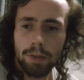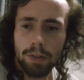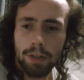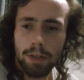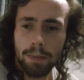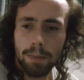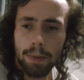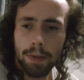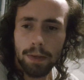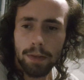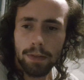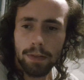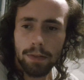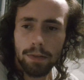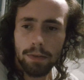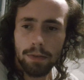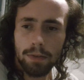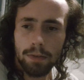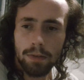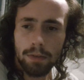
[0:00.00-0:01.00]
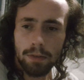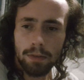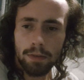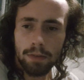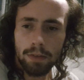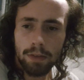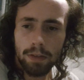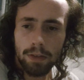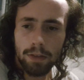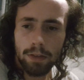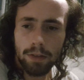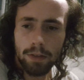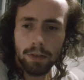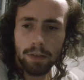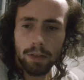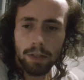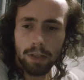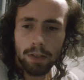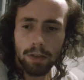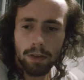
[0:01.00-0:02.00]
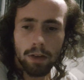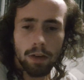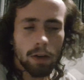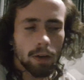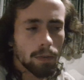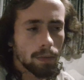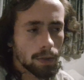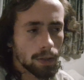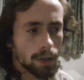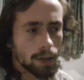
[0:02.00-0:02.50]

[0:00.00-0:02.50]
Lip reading: dependent, like, or